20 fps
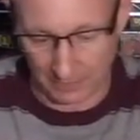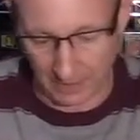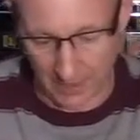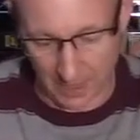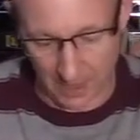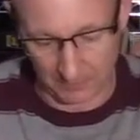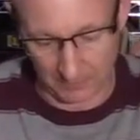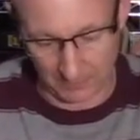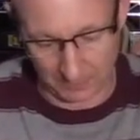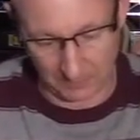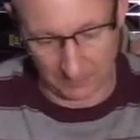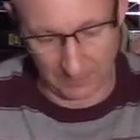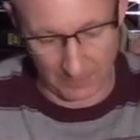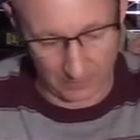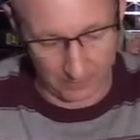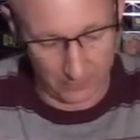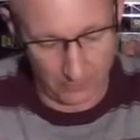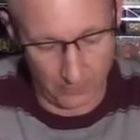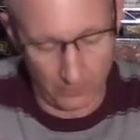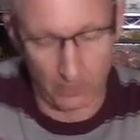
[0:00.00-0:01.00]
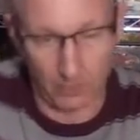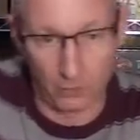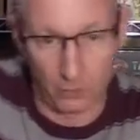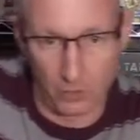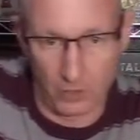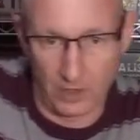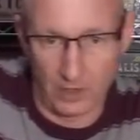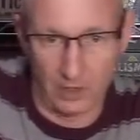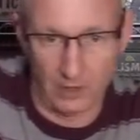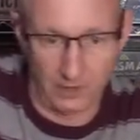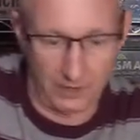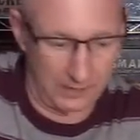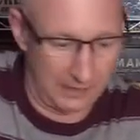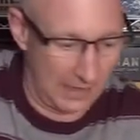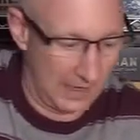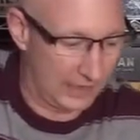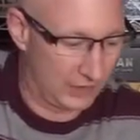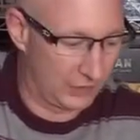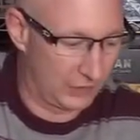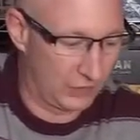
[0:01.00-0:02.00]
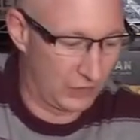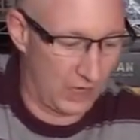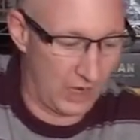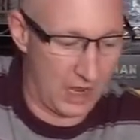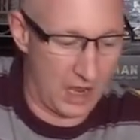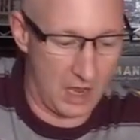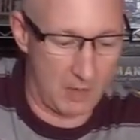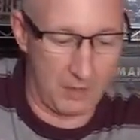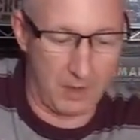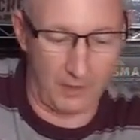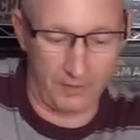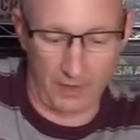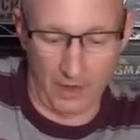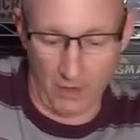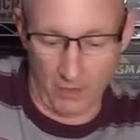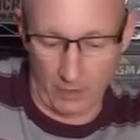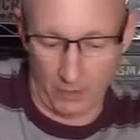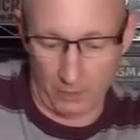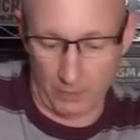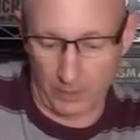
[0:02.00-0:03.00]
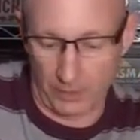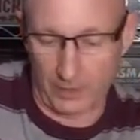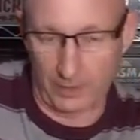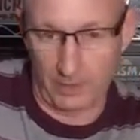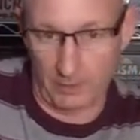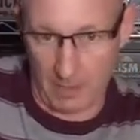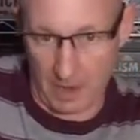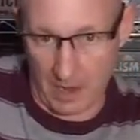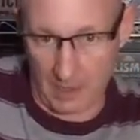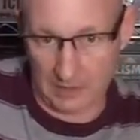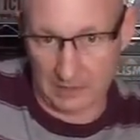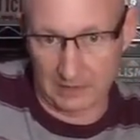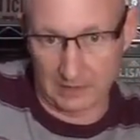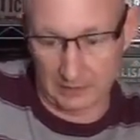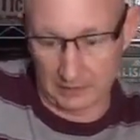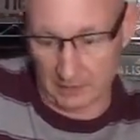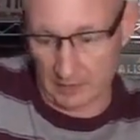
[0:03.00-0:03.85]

Games, is they do a really nice job on the artwork and the boxes and